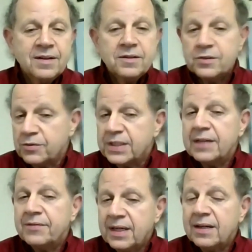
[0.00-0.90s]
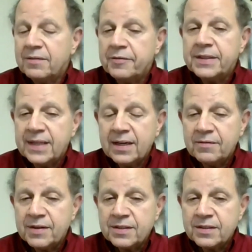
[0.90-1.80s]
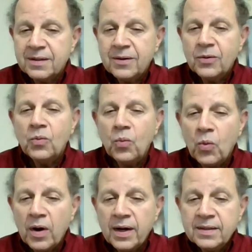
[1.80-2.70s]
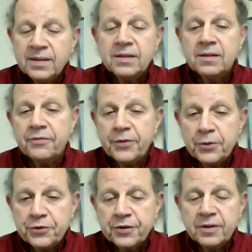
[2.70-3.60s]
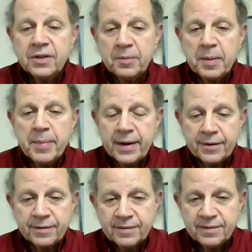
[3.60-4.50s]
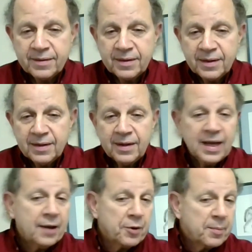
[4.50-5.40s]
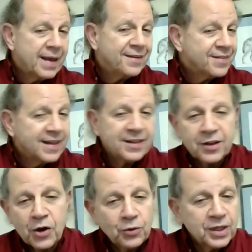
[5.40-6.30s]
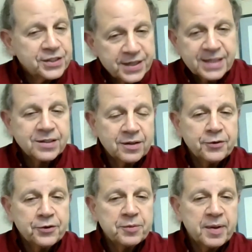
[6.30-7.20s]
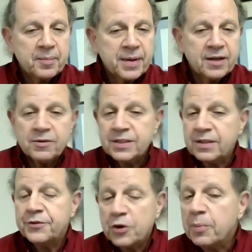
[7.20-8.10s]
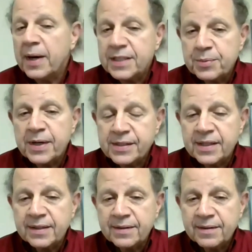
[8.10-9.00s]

So 7 out of every 10 of us want the future to be better. And we may think the only chance of the future being better is if Joe Biden's president